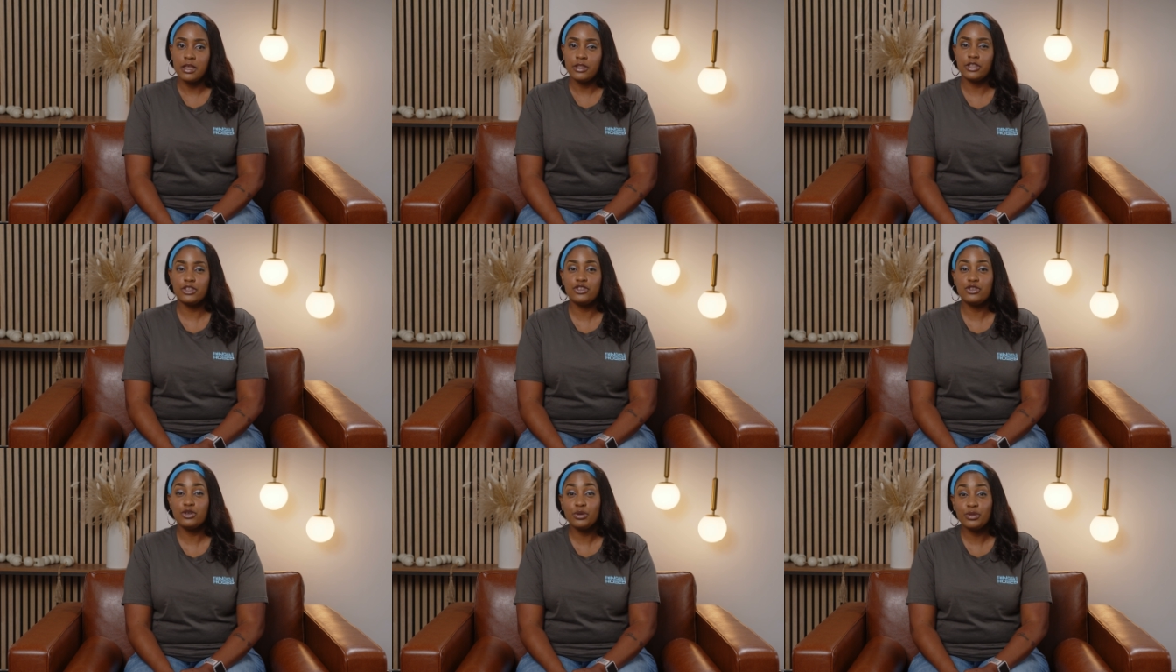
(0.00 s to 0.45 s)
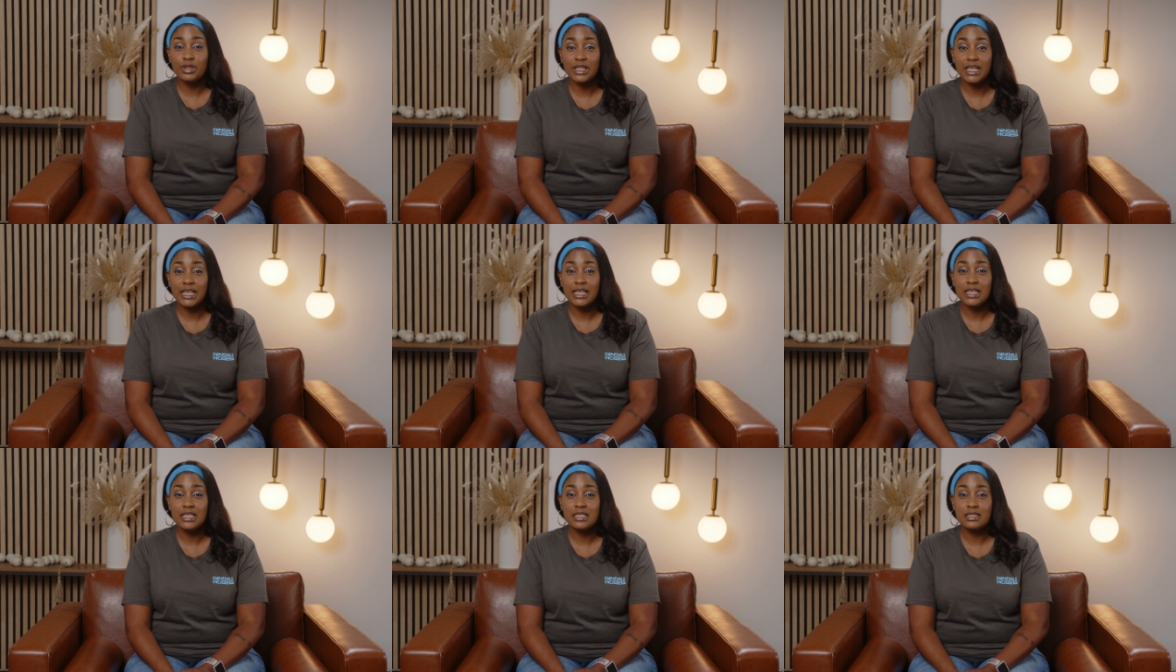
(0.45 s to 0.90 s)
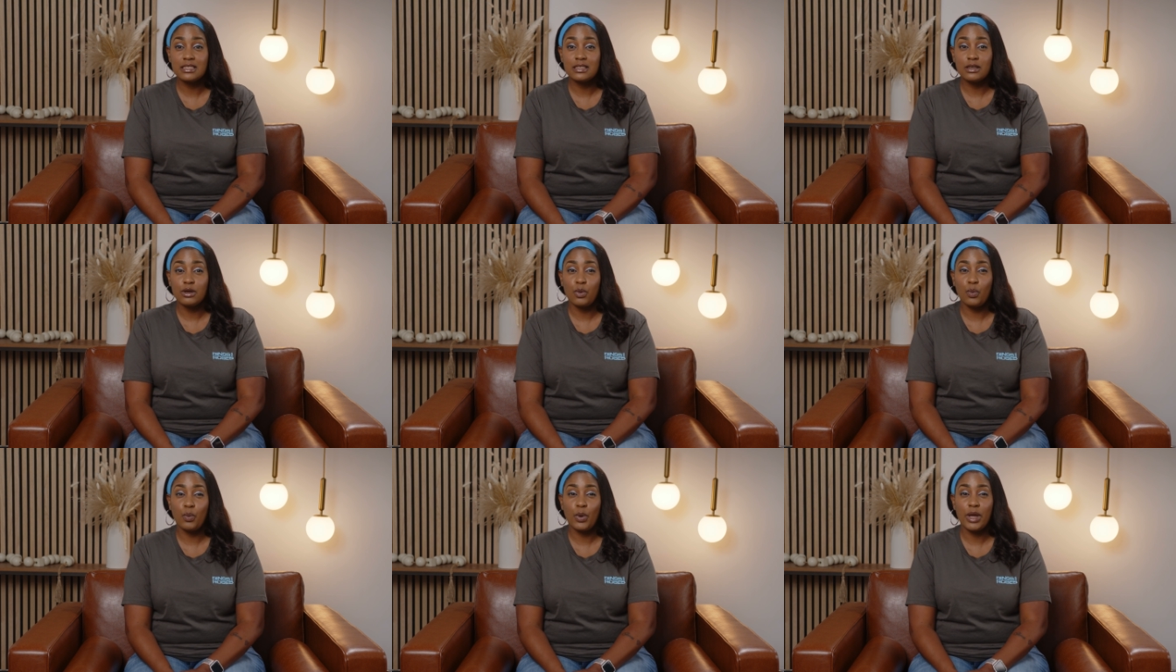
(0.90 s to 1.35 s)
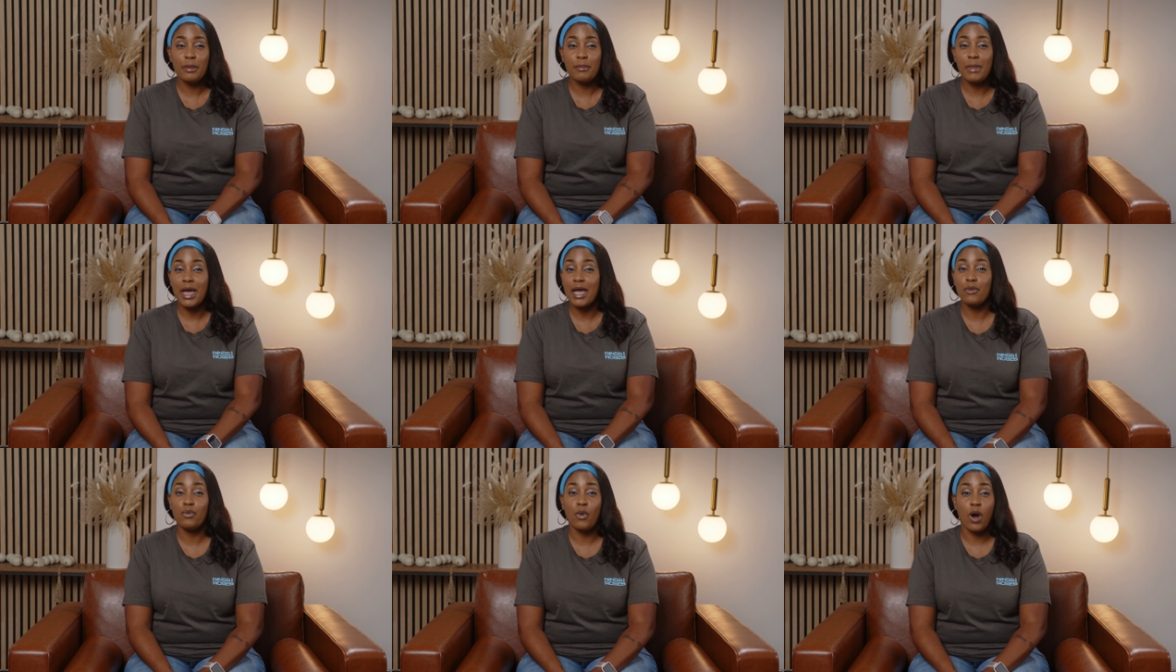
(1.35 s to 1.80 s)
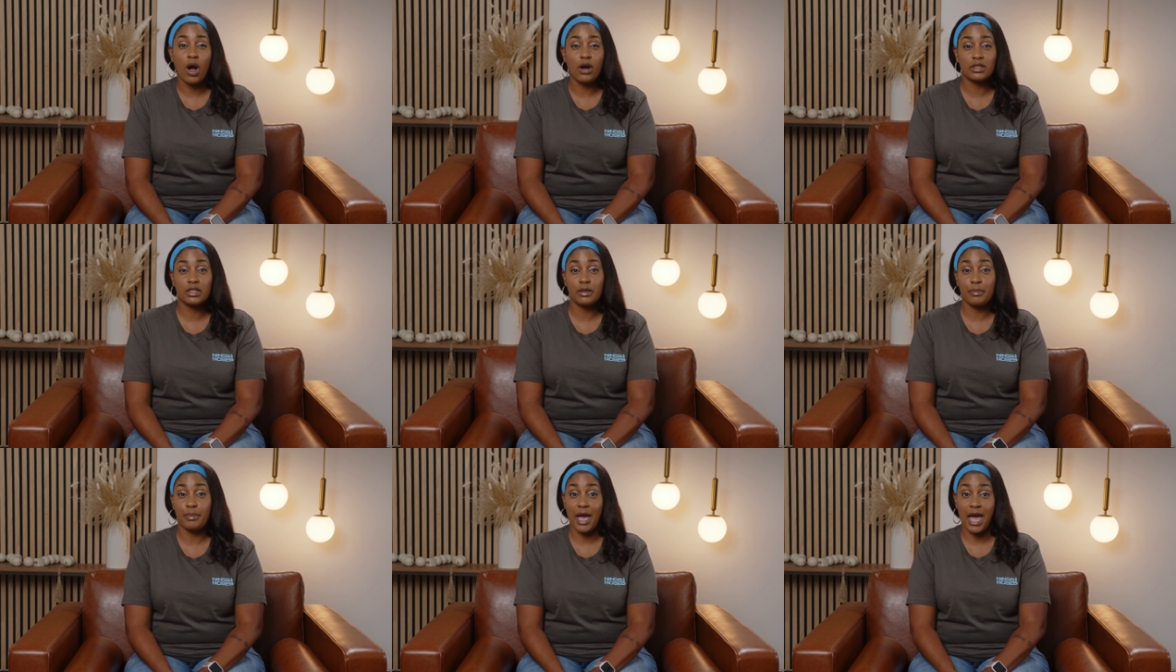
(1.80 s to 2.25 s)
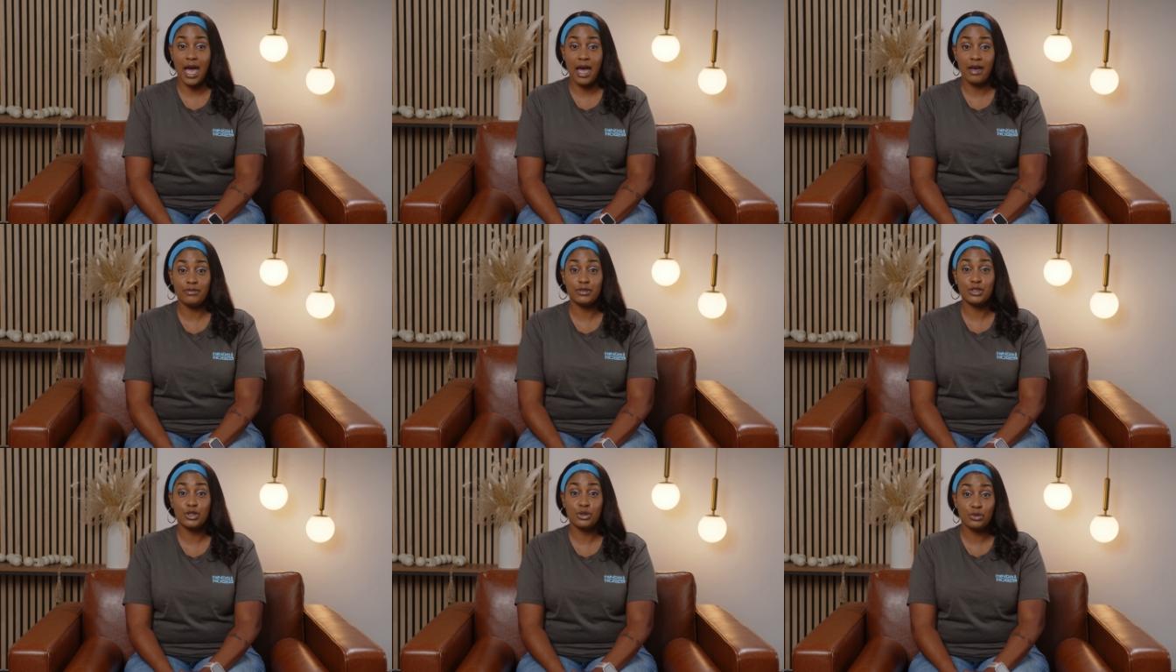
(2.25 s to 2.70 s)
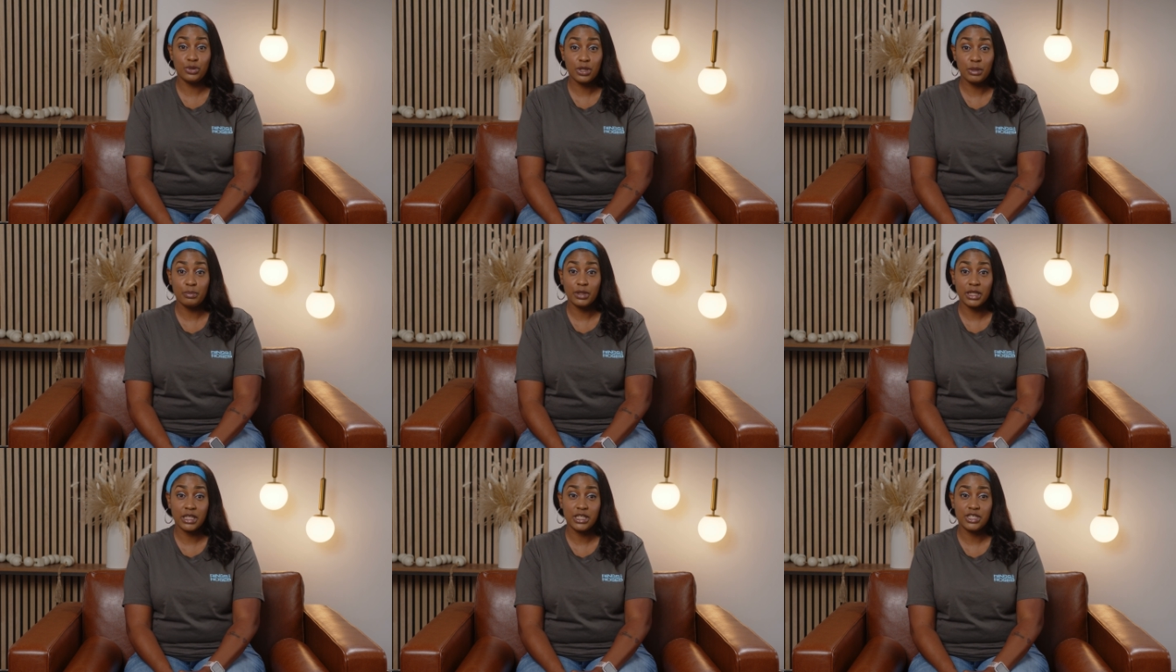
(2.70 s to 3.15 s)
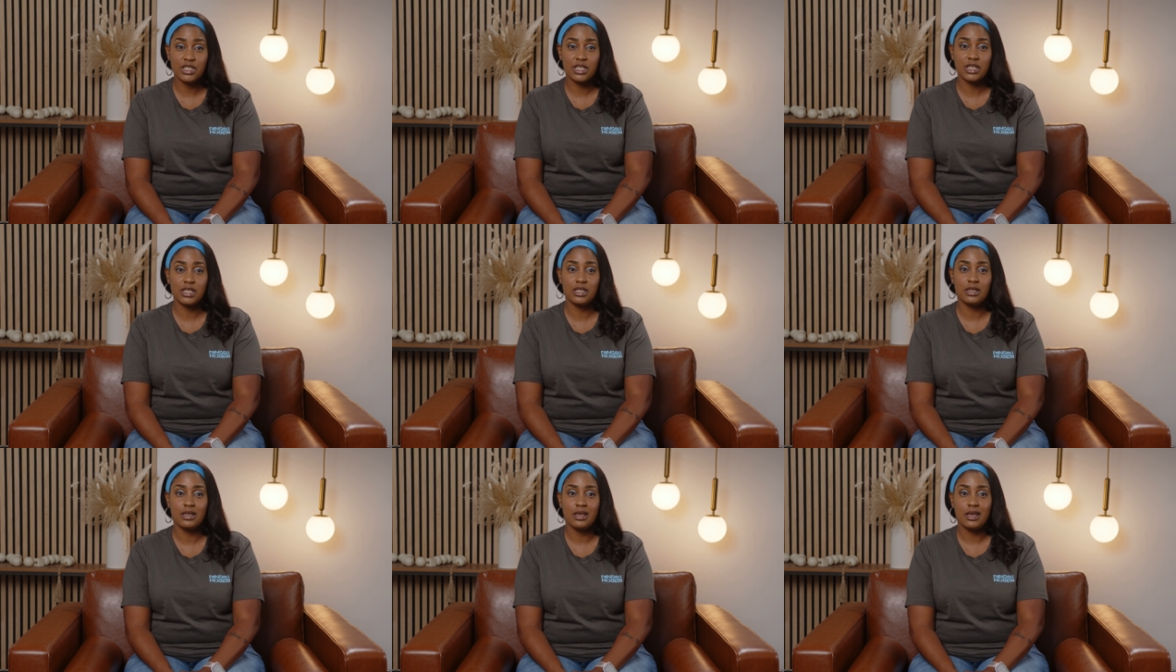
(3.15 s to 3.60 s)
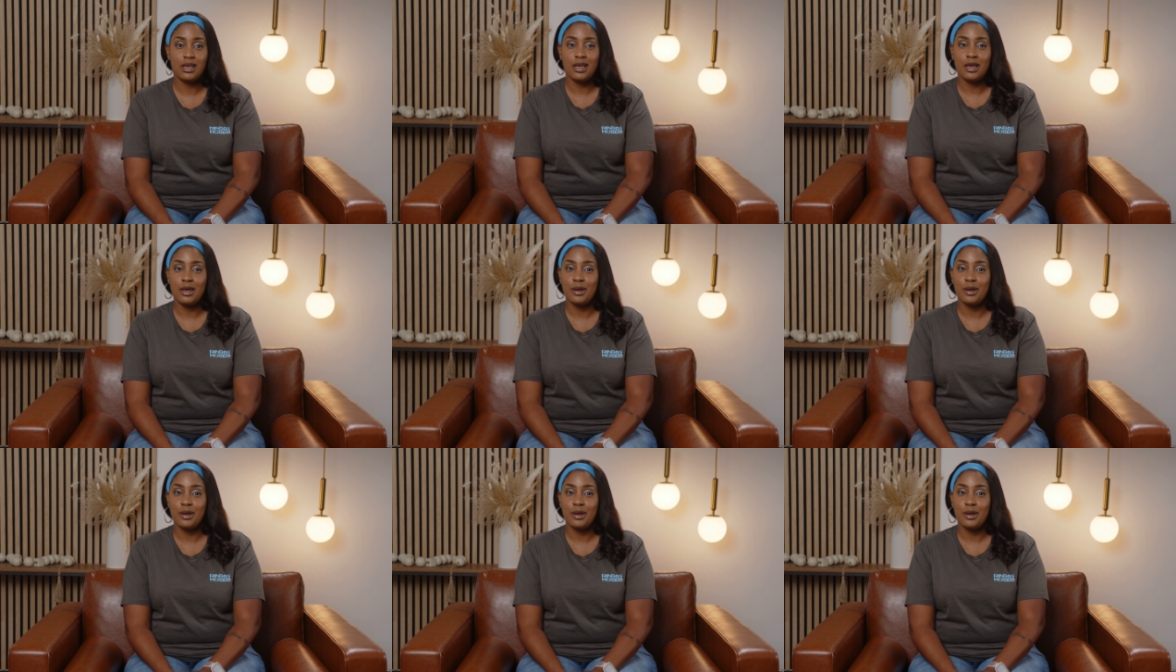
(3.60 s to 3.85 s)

The truth is, we may walk the path to completion,